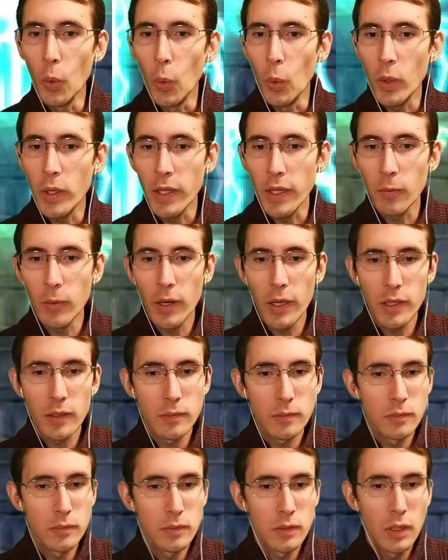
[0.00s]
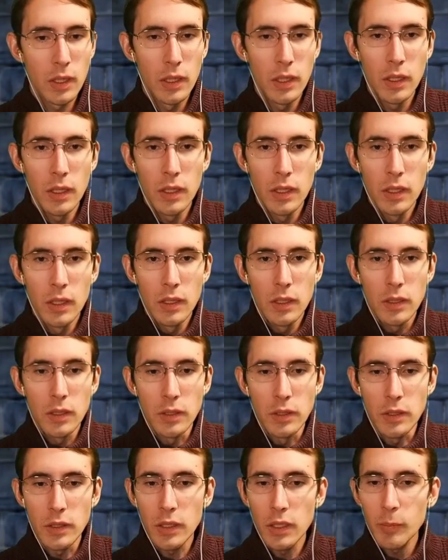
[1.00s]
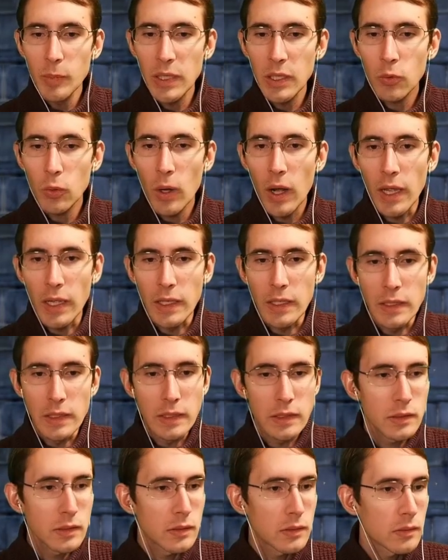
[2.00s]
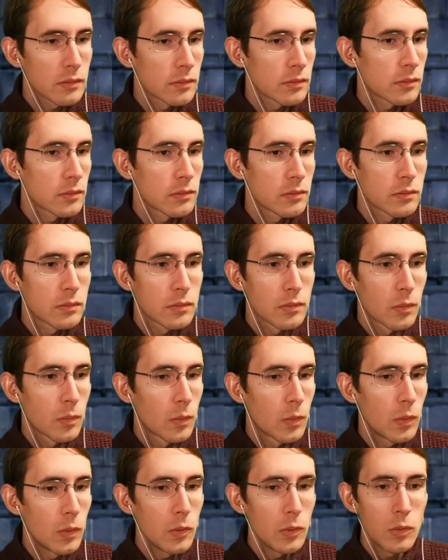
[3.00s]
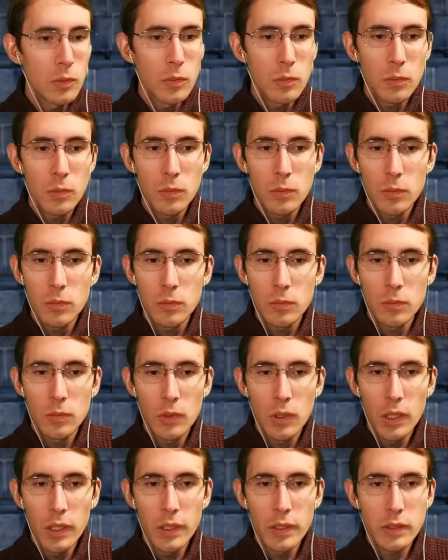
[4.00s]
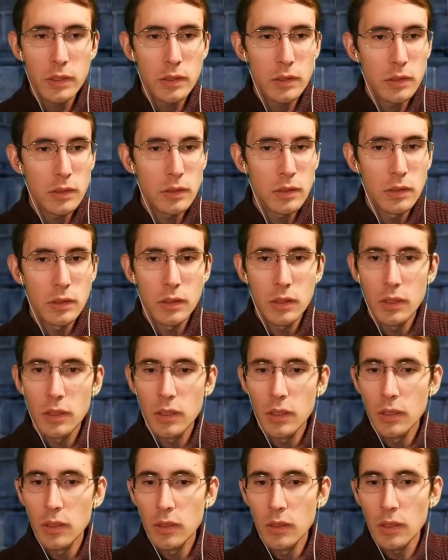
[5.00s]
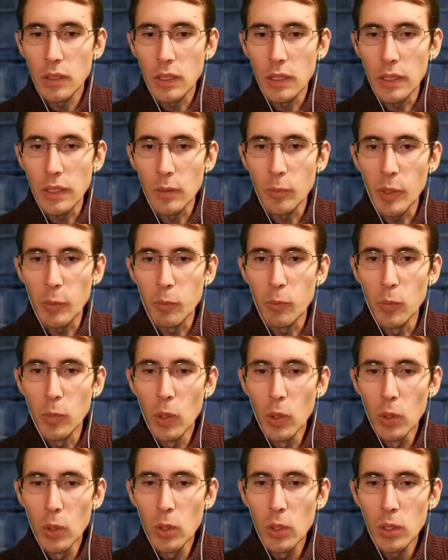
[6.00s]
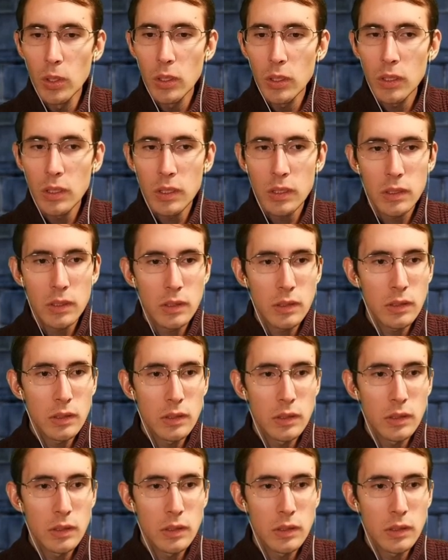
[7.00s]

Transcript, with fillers: Okay, Ryan. You're gonna be crying. Alright. A little bit more.